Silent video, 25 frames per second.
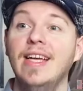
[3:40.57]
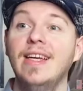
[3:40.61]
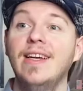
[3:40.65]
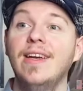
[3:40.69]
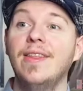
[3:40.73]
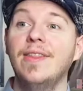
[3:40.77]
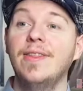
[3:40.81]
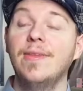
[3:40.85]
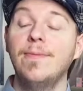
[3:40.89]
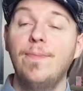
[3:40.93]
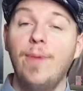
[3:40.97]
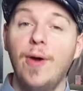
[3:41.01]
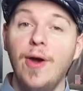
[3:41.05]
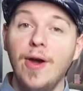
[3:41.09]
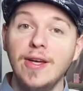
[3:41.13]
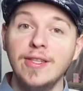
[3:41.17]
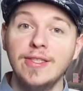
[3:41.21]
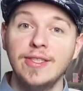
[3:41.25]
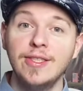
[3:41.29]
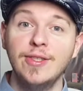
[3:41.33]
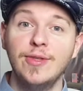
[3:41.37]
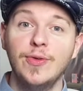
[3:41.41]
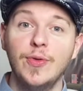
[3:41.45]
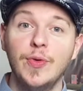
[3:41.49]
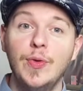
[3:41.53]
The
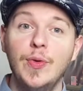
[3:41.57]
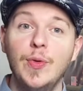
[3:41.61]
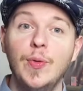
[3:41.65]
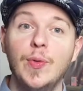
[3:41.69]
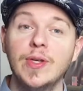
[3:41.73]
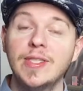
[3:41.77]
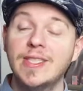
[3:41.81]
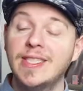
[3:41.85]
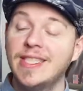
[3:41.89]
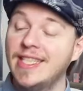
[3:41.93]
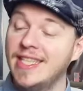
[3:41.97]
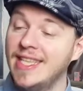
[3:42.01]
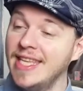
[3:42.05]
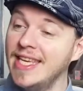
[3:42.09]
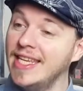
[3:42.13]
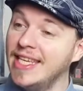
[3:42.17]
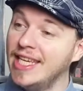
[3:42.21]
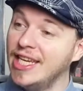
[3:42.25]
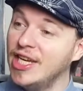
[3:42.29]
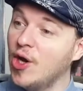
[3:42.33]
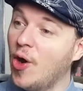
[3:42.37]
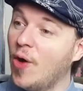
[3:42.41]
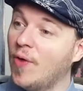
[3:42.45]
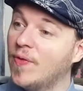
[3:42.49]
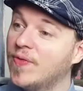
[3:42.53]
person who was
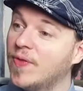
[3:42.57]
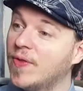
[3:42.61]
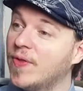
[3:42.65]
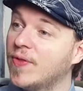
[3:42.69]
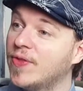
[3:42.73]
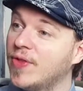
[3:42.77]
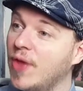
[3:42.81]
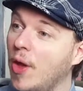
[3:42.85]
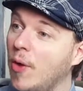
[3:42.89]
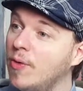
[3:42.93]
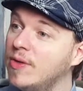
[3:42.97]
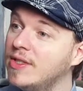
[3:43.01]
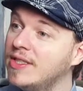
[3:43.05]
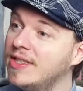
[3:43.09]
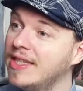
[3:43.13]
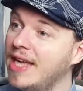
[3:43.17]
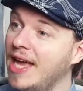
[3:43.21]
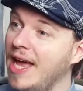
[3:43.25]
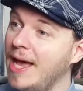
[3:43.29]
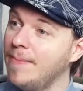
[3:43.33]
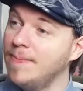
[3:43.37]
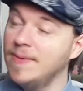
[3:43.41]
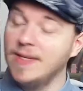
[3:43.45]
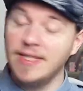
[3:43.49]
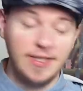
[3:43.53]
thinking of those
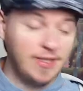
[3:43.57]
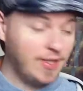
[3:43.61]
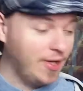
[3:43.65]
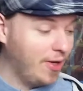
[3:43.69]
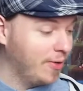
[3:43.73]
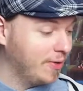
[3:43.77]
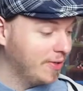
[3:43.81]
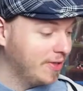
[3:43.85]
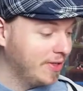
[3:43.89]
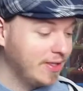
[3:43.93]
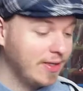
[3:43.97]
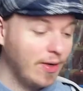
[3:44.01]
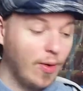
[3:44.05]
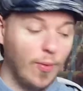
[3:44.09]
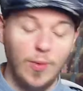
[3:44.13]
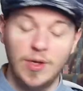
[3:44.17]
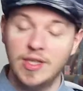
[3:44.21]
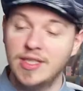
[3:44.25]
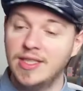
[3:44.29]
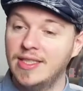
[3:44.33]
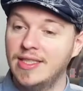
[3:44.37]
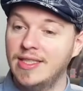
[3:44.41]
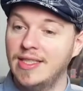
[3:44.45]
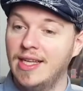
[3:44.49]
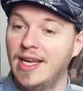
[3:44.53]
episodes
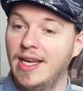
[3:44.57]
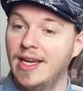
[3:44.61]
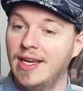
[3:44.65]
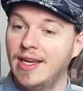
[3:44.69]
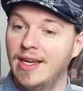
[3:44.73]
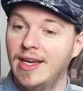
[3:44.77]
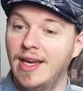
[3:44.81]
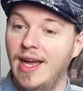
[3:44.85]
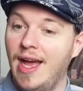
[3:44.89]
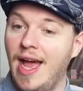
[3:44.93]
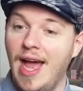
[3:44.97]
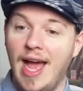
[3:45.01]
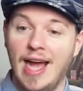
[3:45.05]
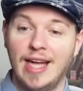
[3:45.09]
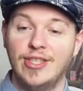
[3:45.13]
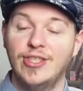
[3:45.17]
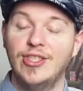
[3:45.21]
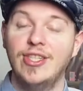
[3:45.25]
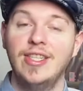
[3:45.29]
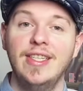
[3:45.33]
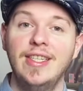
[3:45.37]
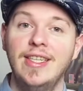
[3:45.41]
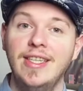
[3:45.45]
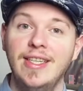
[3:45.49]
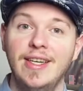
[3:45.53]
was
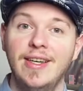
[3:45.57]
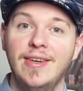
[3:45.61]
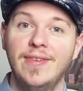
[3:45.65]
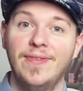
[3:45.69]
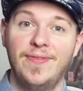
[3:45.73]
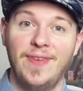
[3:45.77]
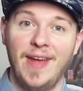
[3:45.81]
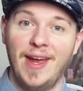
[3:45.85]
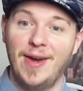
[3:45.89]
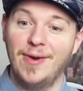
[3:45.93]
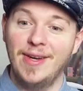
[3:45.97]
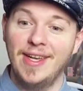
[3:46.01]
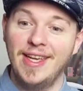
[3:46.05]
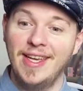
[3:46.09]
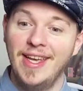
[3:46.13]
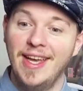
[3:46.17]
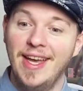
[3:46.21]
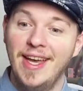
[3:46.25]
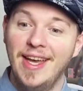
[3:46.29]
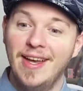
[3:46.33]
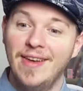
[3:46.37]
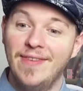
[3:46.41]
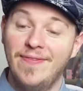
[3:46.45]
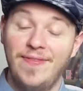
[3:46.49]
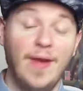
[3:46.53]
actually very,
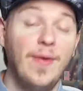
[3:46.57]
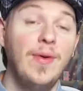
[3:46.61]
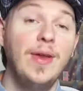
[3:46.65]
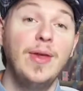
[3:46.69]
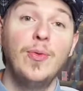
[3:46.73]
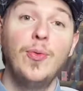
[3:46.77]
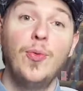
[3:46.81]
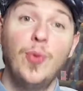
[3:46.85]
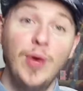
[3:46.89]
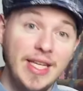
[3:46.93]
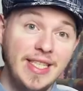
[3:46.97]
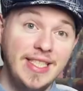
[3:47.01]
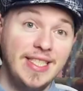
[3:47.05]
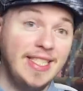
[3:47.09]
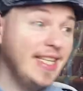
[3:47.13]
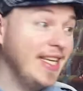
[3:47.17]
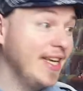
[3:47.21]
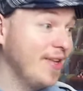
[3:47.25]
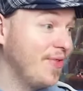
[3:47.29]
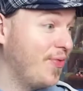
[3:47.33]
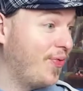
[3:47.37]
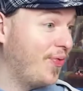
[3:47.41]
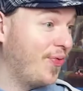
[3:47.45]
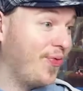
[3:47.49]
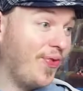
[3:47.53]
very witty
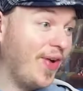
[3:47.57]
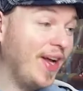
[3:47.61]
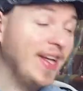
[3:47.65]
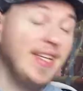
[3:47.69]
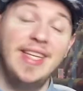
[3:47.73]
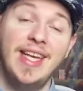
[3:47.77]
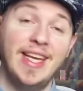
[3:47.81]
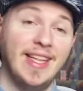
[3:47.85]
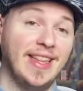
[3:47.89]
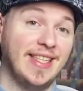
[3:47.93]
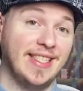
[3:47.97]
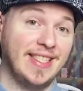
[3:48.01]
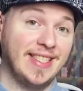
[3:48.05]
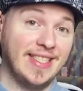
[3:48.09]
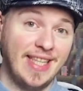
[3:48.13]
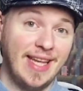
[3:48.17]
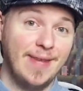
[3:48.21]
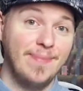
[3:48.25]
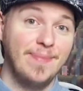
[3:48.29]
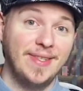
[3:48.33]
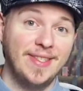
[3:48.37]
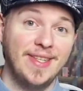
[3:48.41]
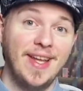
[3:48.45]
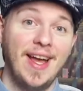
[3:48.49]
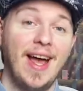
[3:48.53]
and funny at the same
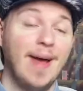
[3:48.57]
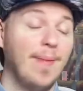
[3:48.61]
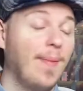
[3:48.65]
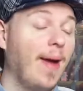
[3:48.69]
time.